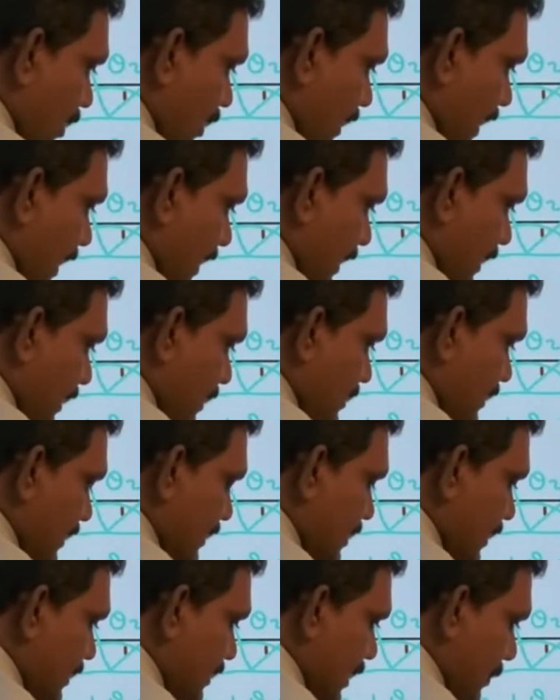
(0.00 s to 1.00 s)
all angles.
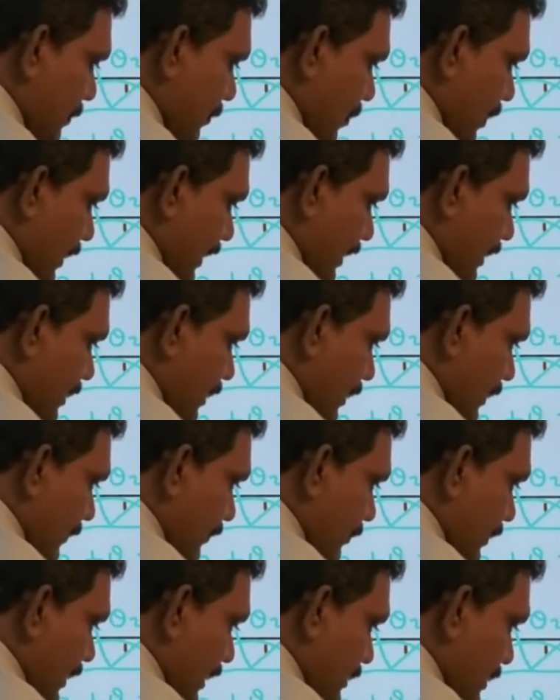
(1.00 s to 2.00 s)
This is the point.
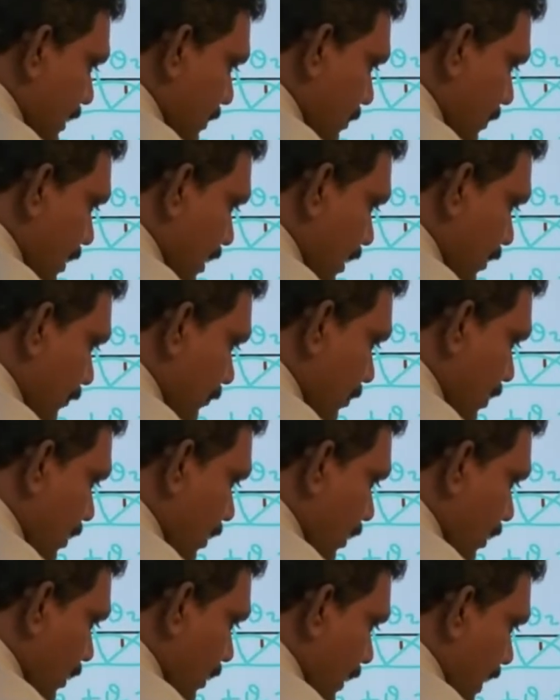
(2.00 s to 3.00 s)
The sum of
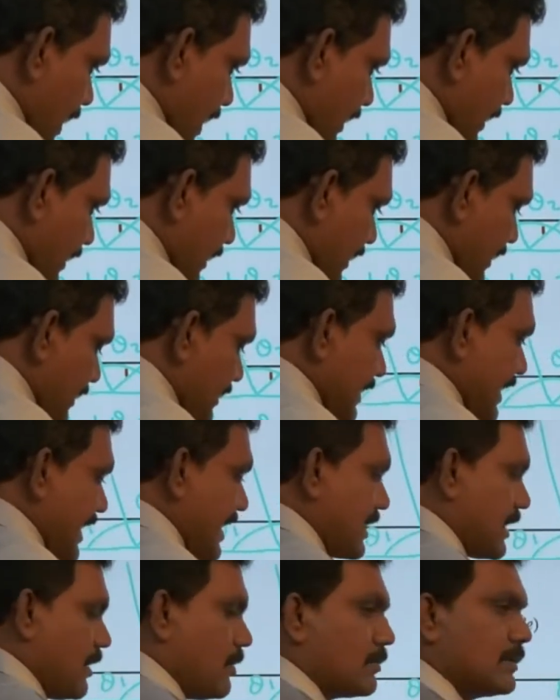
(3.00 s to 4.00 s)
all angles
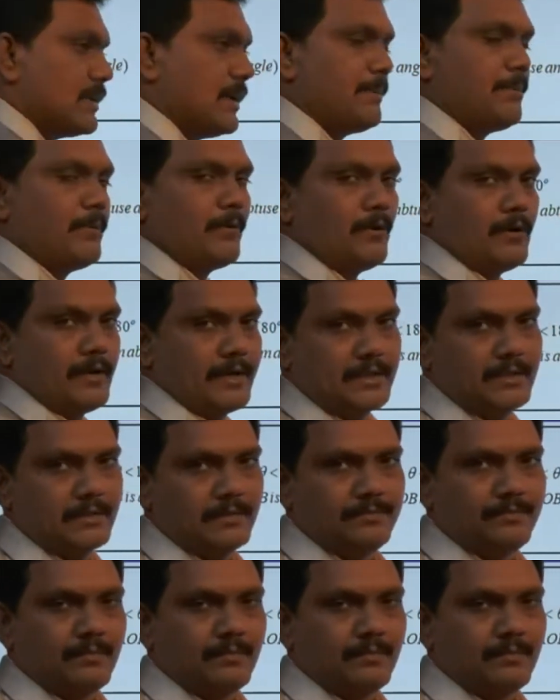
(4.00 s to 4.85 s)
around the point.